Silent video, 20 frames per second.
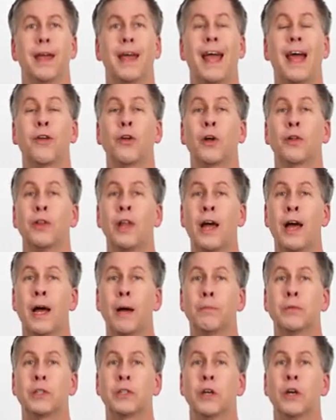And on
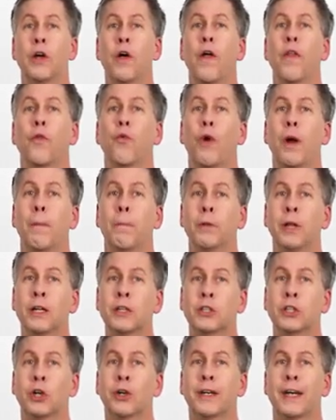labs, the white
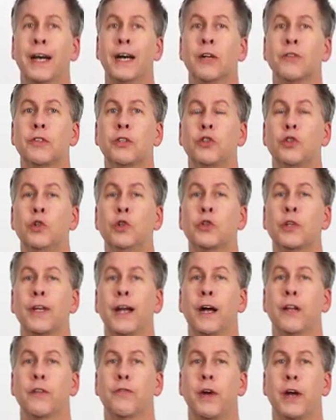blood cell count is usually
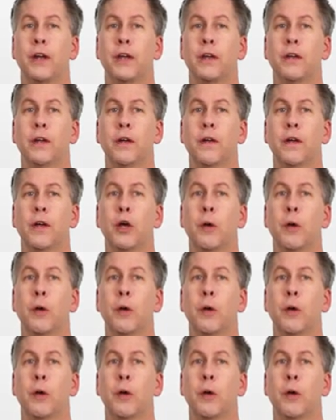elevated,